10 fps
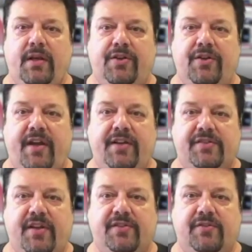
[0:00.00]
United
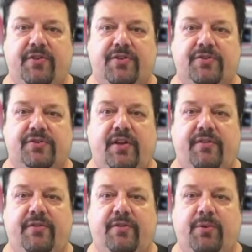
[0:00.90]
States officials
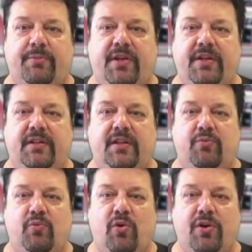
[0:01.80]
have repeatedly
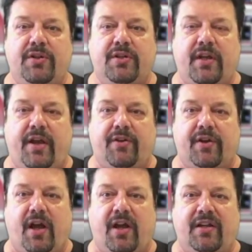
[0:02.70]
warned
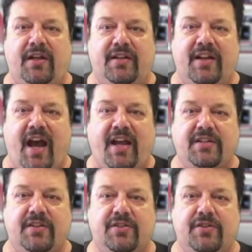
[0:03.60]
Erdogan
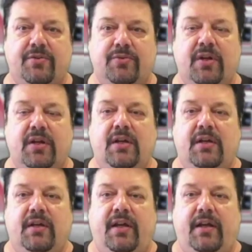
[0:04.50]
not to
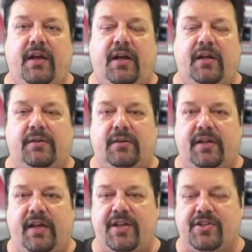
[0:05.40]

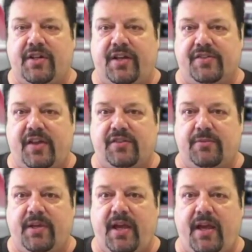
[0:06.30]
engage in excessive
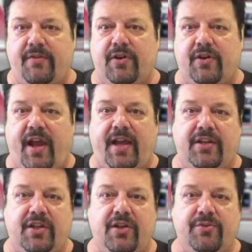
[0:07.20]
behavior
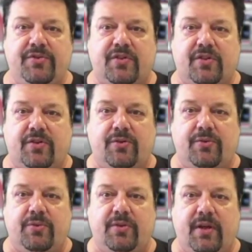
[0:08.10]
and use the
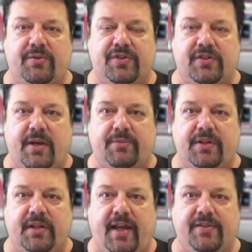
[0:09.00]
coup that was
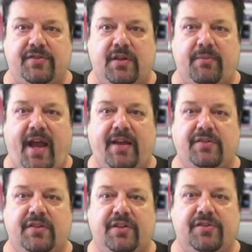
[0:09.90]
attempted against him as
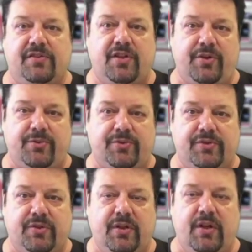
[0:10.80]
an
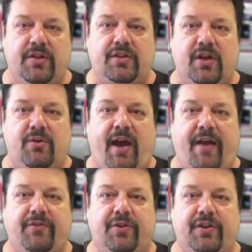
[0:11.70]
excuse to go
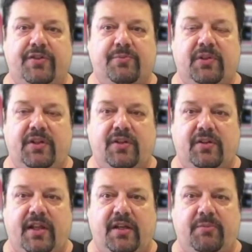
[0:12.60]
after his
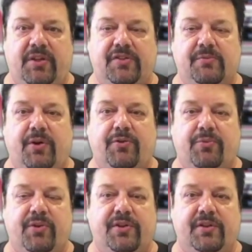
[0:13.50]
political enemies, both
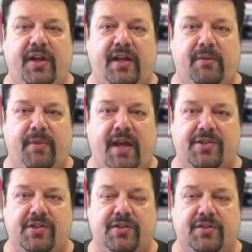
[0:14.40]
real and
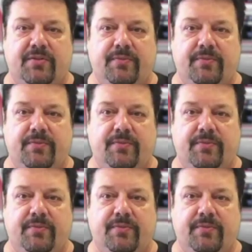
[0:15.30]
imagined.